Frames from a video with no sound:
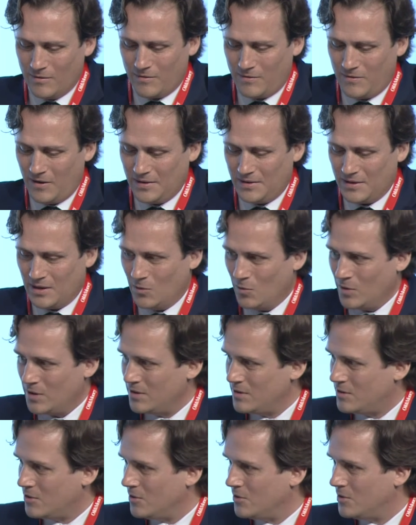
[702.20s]
Fatih, I
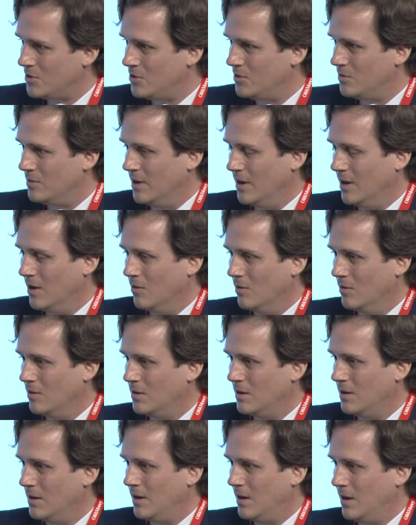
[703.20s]
want to turn to you now.
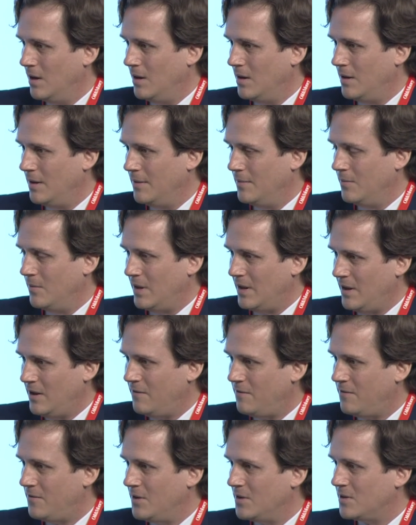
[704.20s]

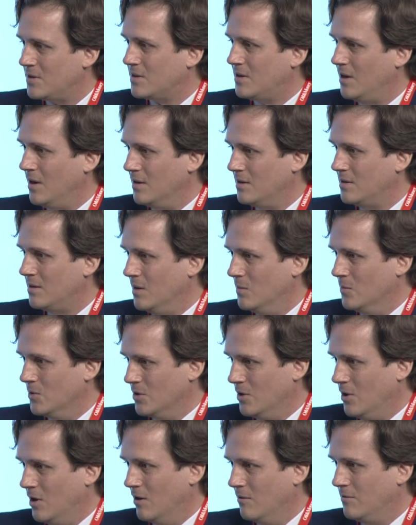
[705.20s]
If this cut
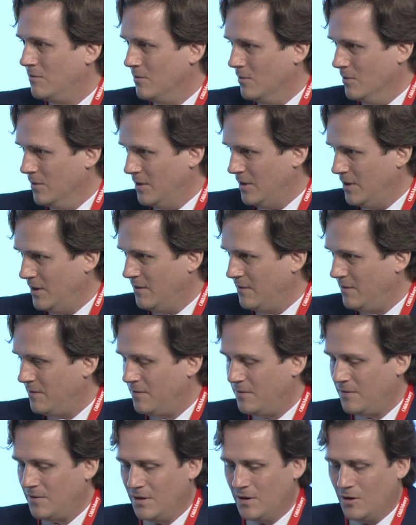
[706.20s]
comes off, or if
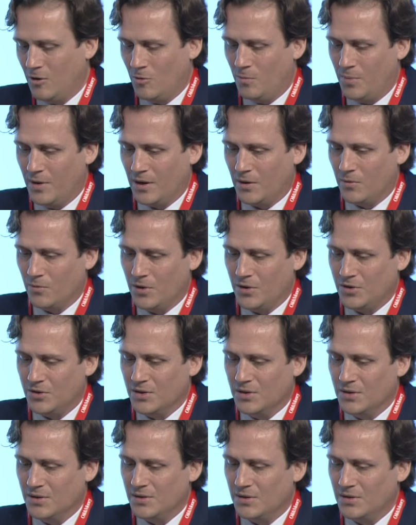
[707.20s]
OPEC
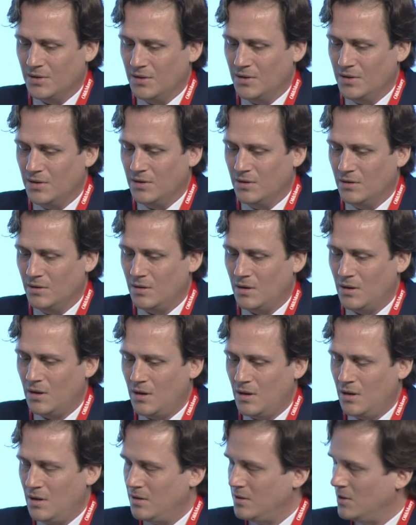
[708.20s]
reaches the
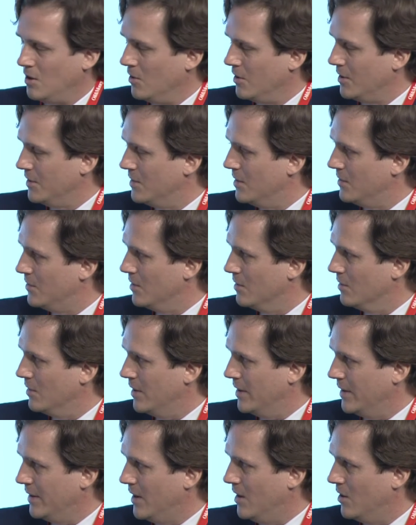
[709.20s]
target that they're
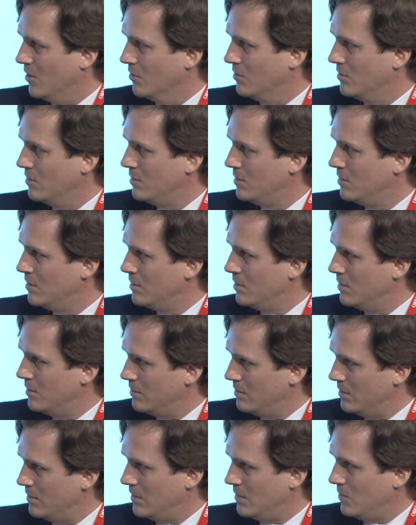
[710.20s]
laying out,
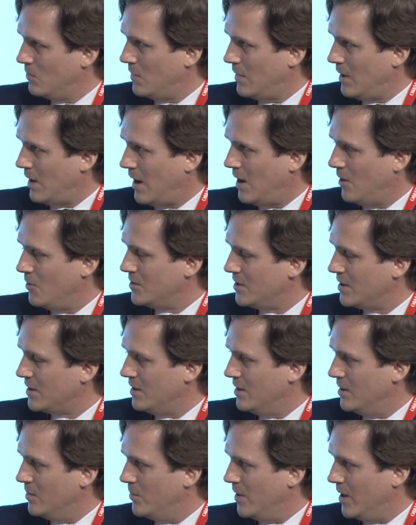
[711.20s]
how is that
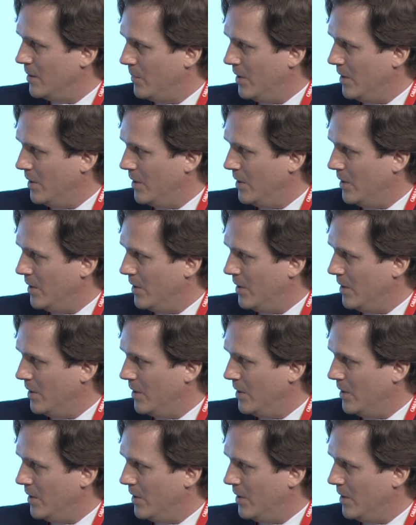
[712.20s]
going to impact